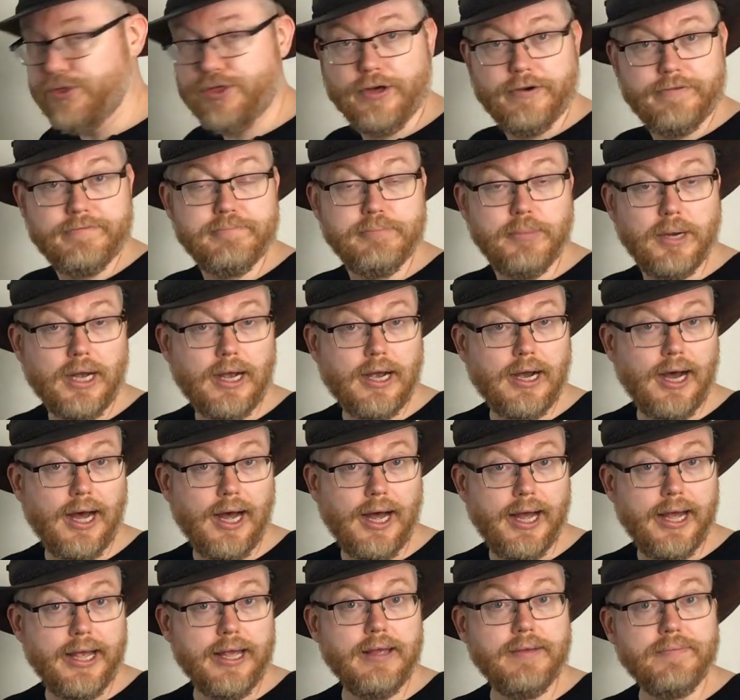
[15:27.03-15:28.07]
of
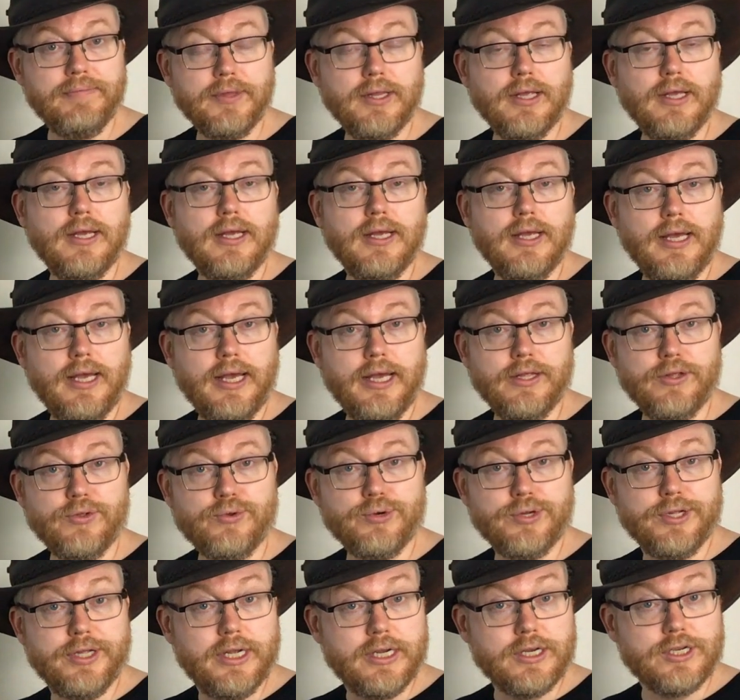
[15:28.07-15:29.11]
Mackay in
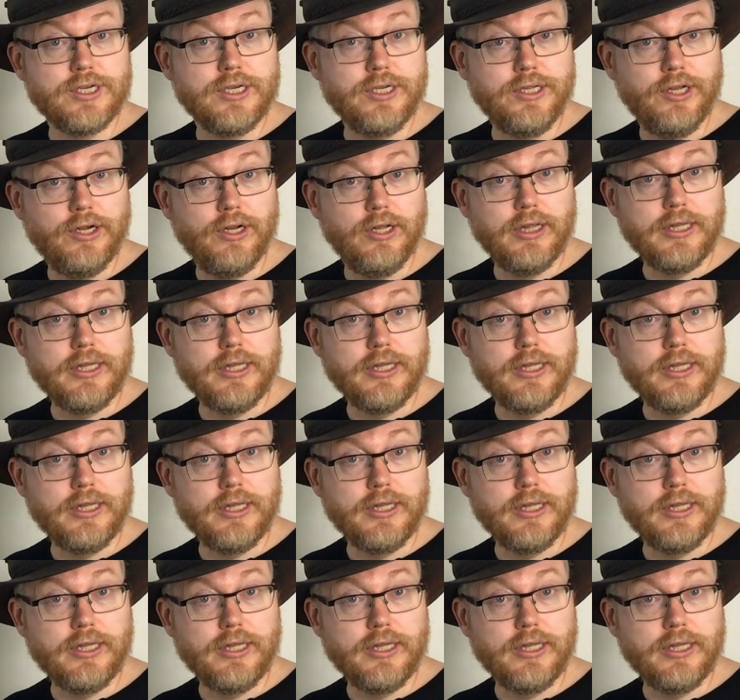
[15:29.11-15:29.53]
traditional